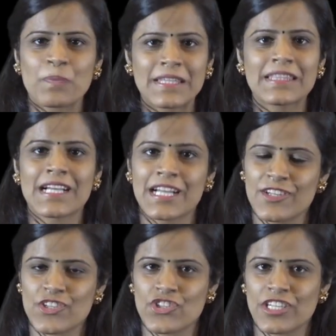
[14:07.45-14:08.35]
repeat the
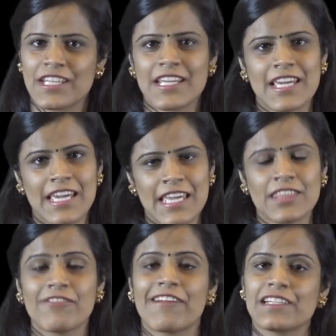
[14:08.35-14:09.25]
condition
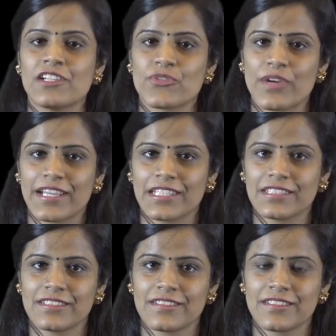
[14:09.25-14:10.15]
in the final trial.